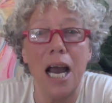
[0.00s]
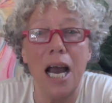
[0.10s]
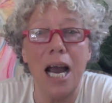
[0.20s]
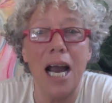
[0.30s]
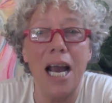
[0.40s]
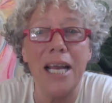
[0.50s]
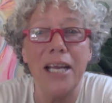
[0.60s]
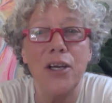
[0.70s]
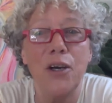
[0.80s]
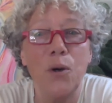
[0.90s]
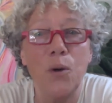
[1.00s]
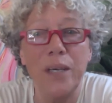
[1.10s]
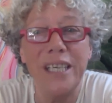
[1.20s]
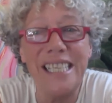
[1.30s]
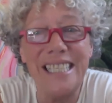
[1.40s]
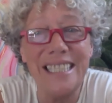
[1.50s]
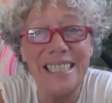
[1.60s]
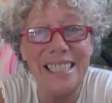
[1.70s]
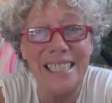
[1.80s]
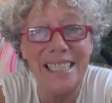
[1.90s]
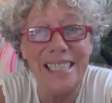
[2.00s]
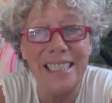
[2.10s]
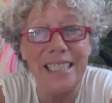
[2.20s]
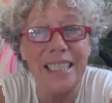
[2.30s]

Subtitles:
I go easily